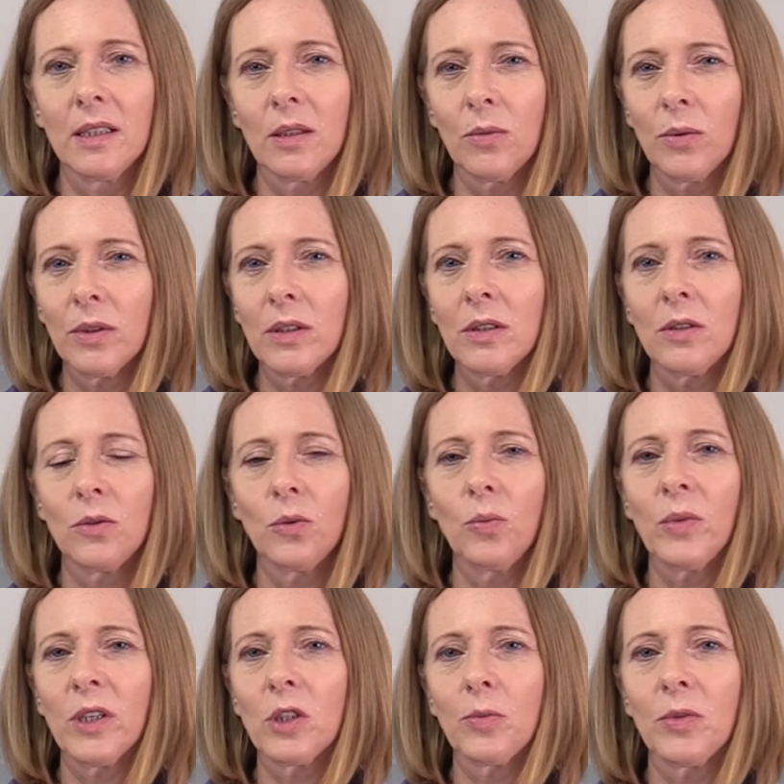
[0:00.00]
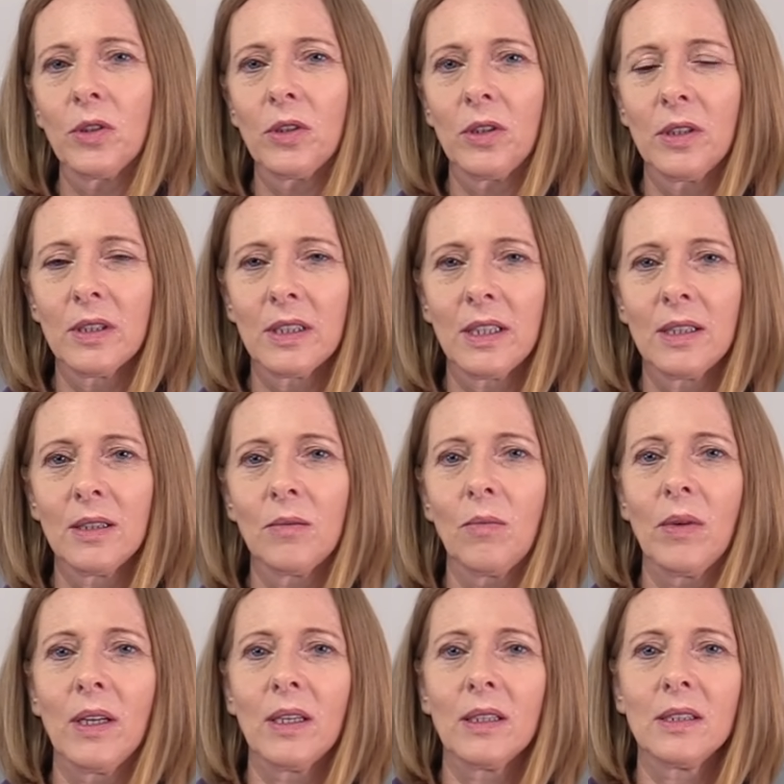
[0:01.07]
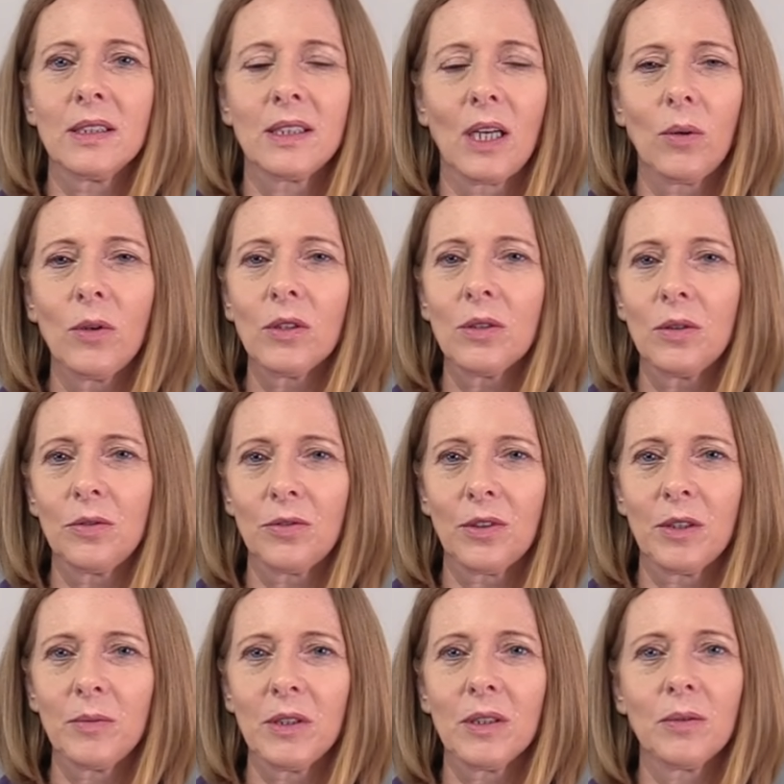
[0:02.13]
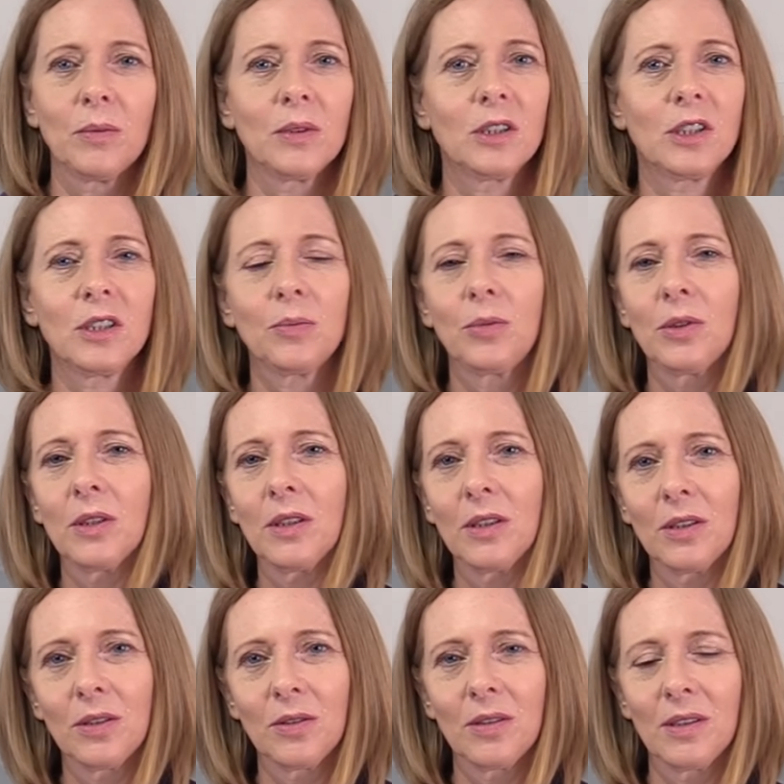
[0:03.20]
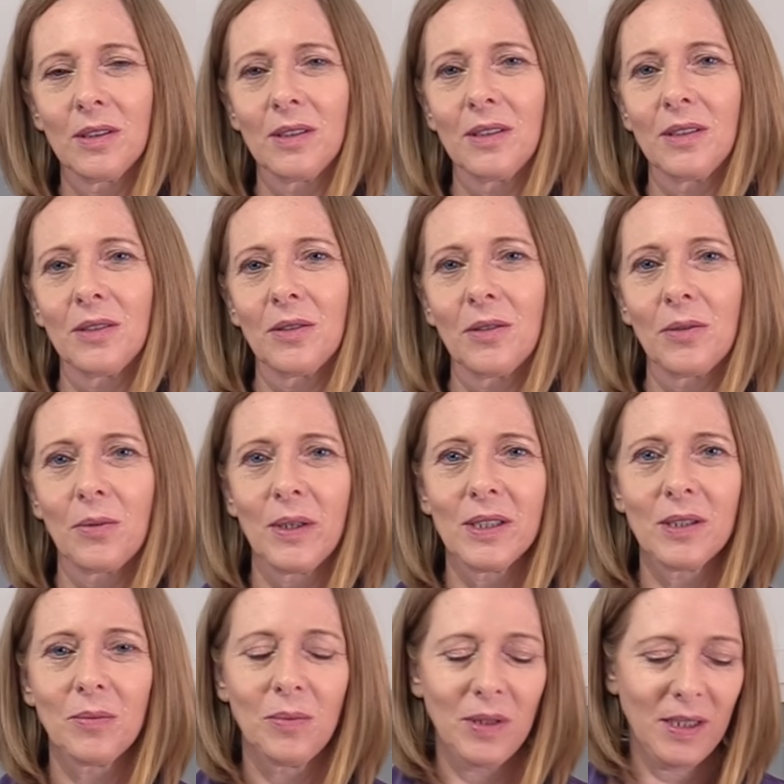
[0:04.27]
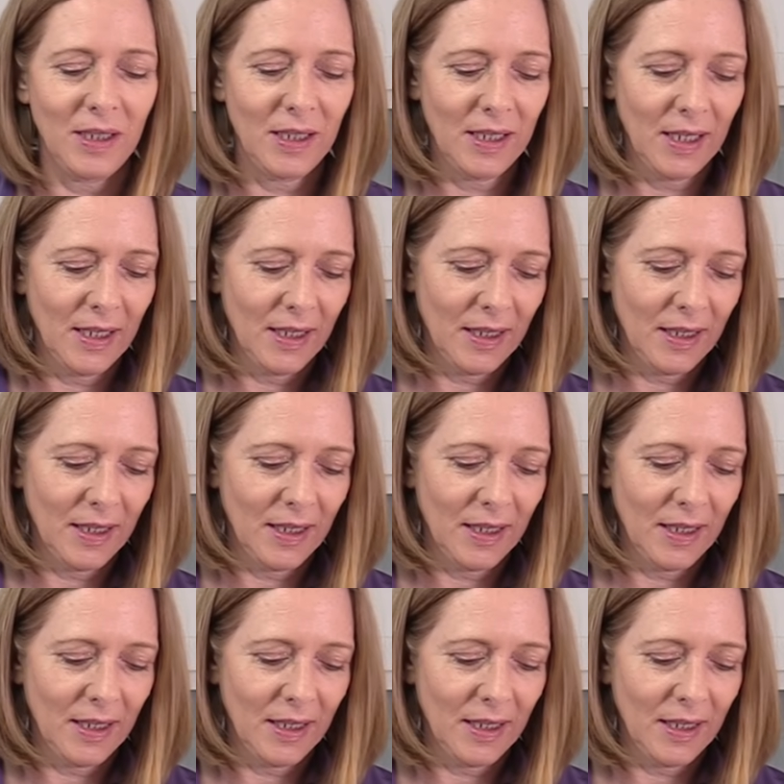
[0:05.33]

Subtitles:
It wouldn't do much because I didn't make a sourdough from it. I would just put it into the recipe.